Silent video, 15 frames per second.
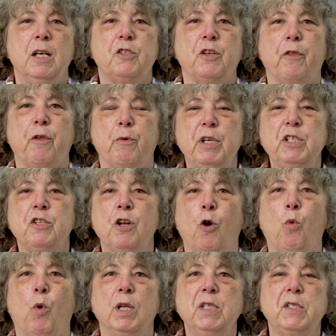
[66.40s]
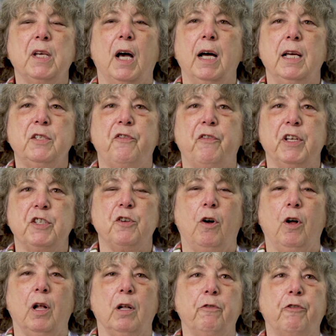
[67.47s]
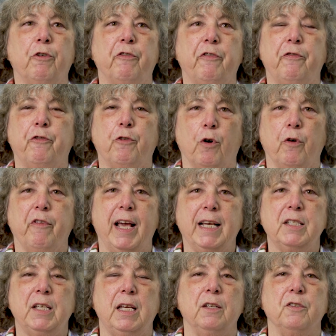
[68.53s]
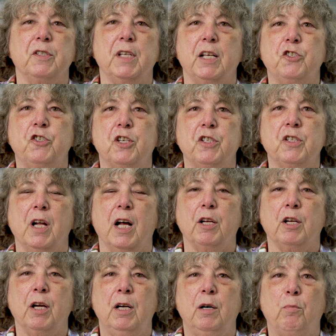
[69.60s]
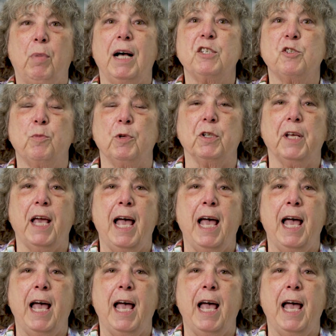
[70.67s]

So there is no one size fits all for, for vaccines. That's just not possible to